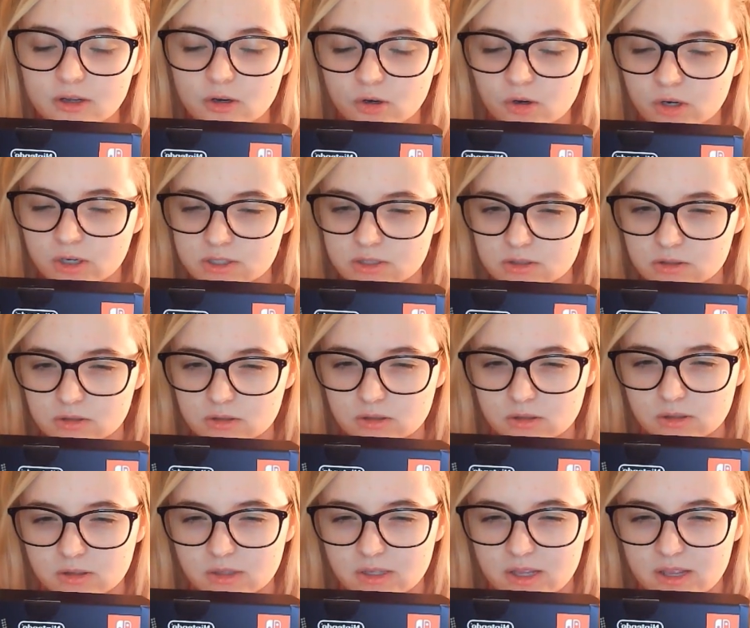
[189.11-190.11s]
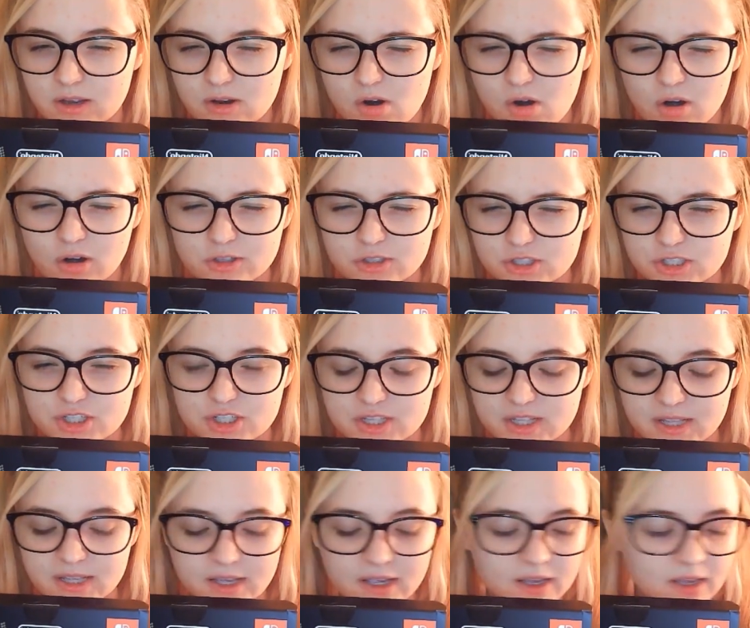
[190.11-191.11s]
crystal cartridge
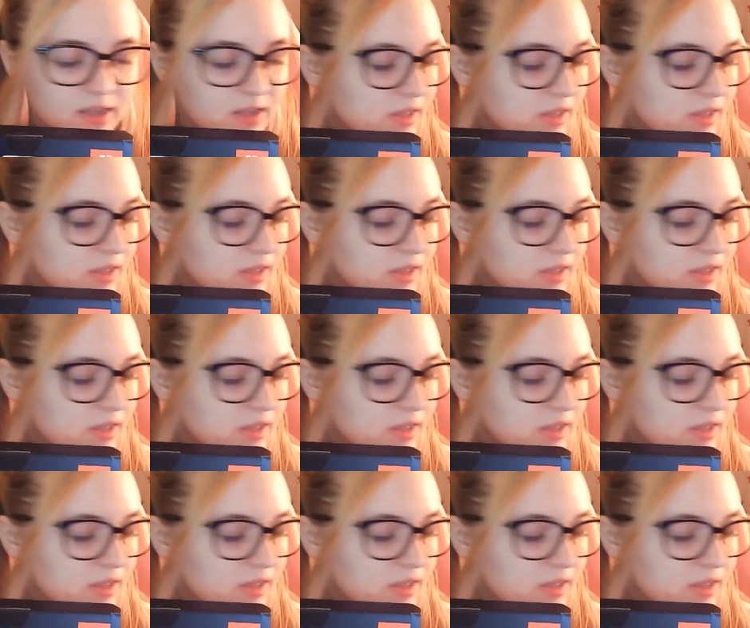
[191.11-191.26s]
thing.